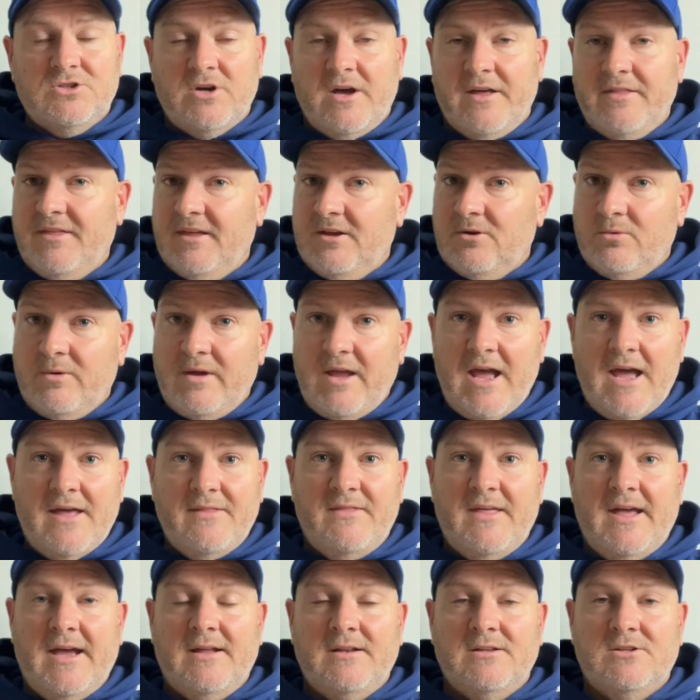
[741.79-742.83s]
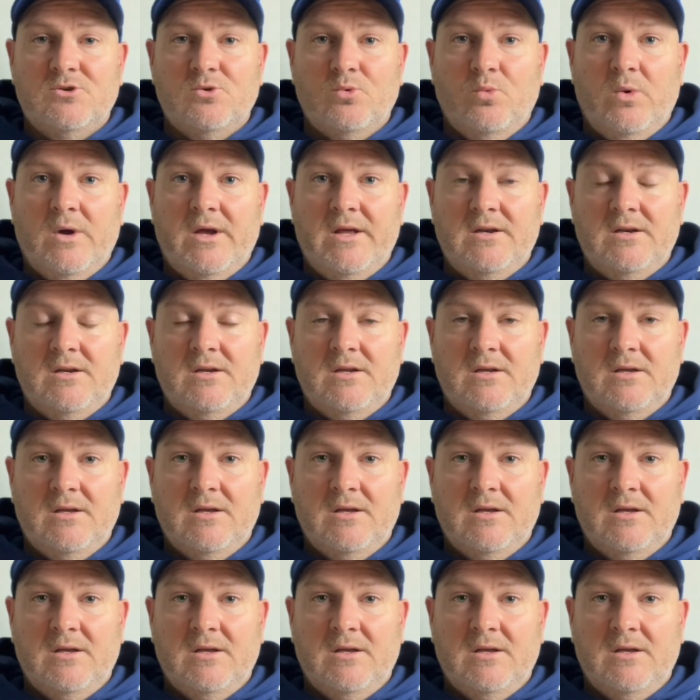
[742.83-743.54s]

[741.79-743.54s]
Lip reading: I think we had that to win.